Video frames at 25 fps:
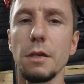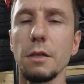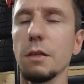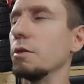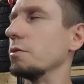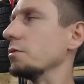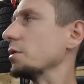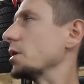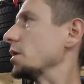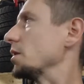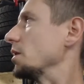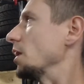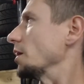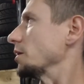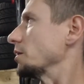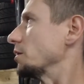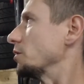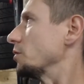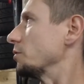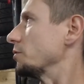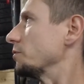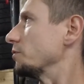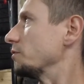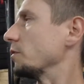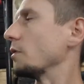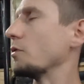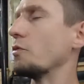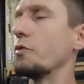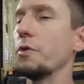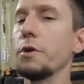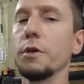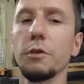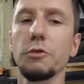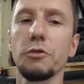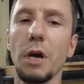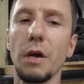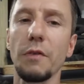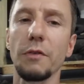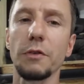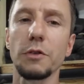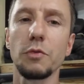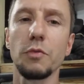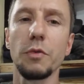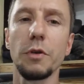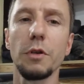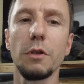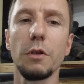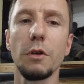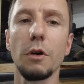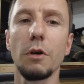No, not the lock, the wind driver's
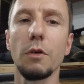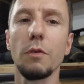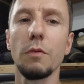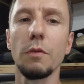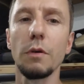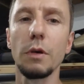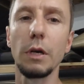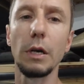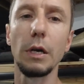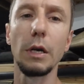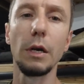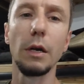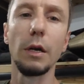window,